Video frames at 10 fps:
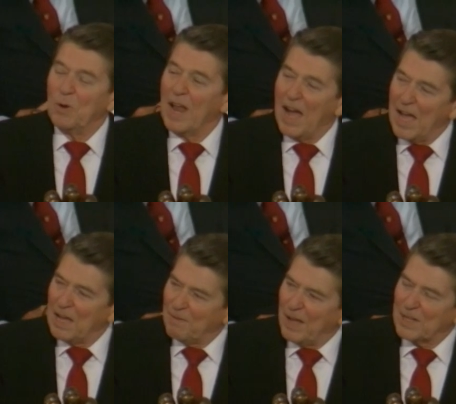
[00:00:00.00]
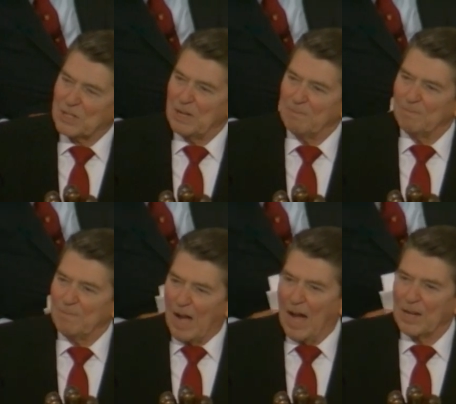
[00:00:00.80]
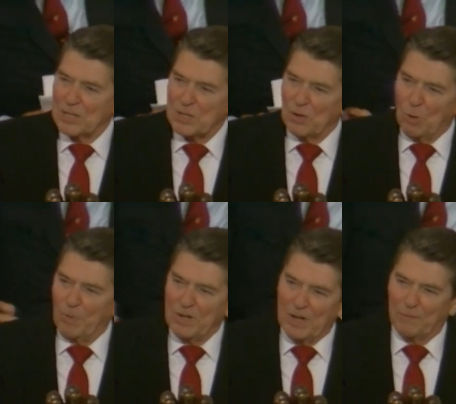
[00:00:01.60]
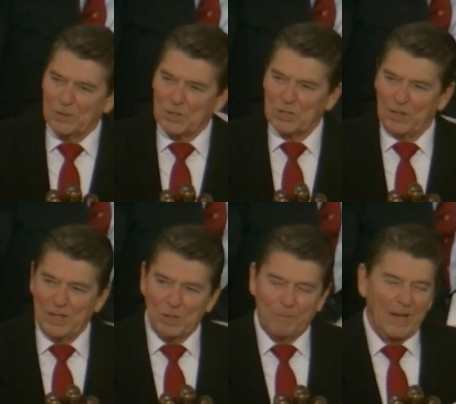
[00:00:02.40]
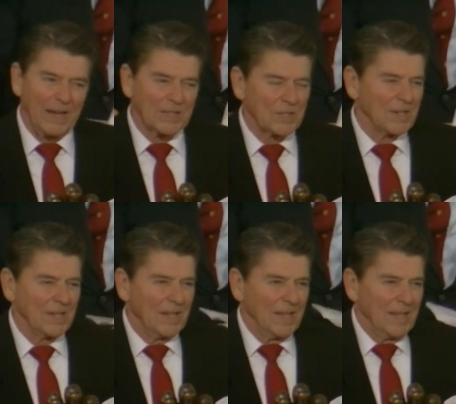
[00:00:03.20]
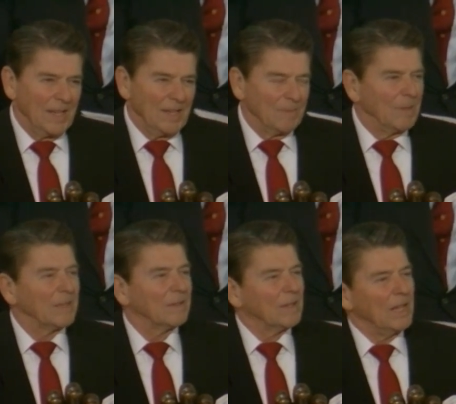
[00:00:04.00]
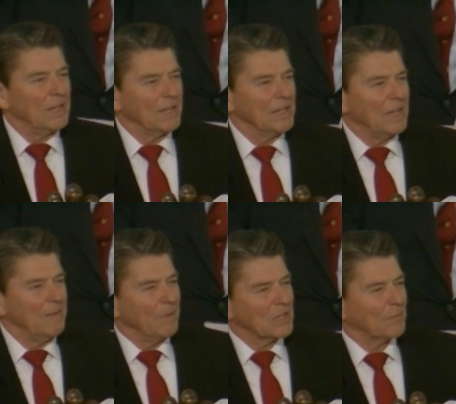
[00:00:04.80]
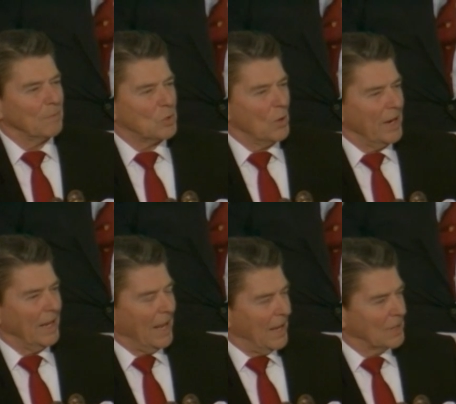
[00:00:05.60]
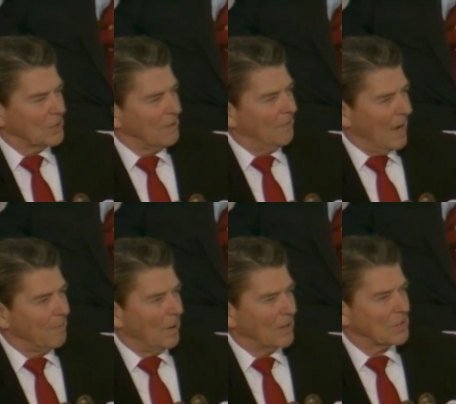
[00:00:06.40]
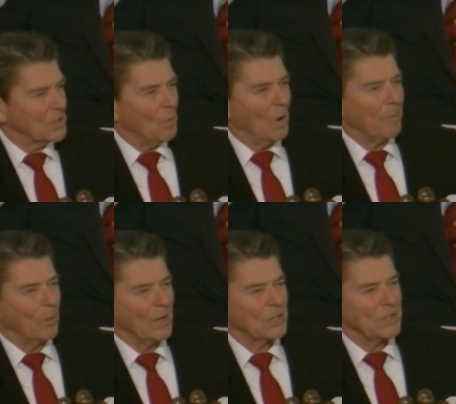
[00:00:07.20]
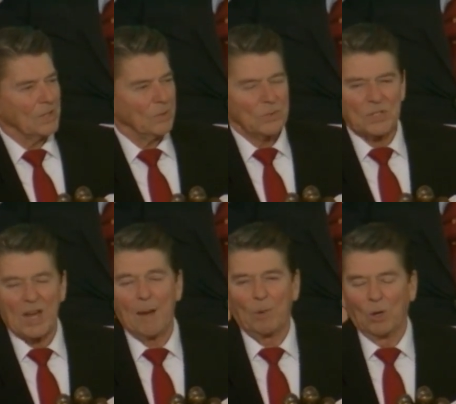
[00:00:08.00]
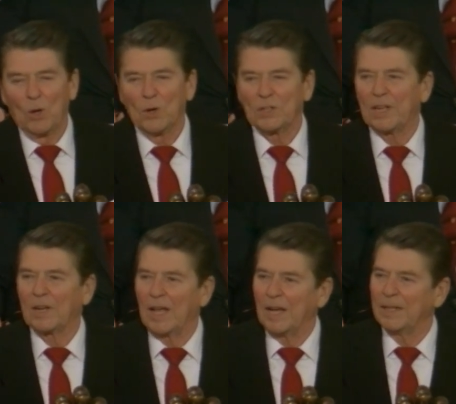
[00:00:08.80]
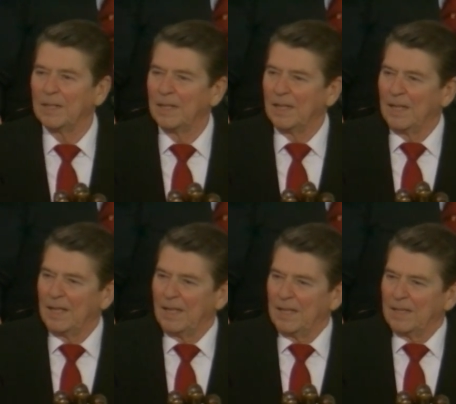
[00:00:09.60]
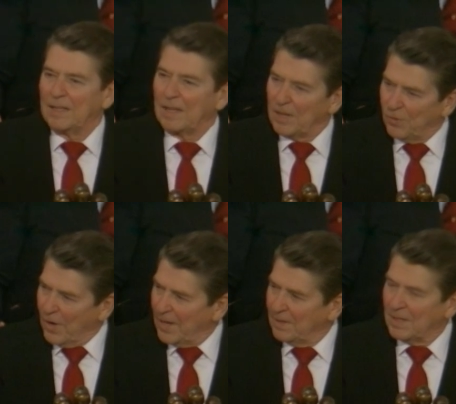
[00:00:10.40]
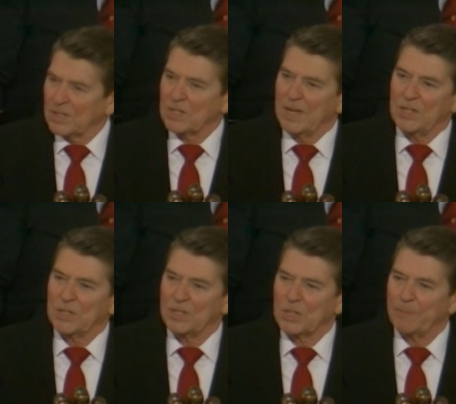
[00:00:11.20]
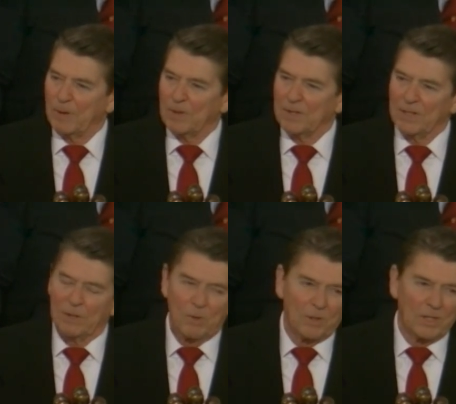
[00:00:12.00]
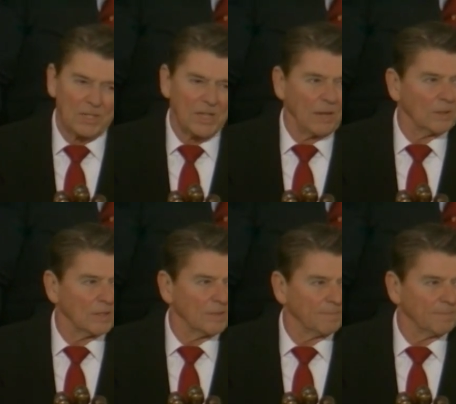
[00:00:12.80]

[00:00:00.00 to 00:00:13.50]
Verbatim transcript: and I have had some honest and open differences in the year past, but they didn't keep us from joining hands in bipartisan cooperation to stop a long decline that had drained this nation's spirit and eroded its health.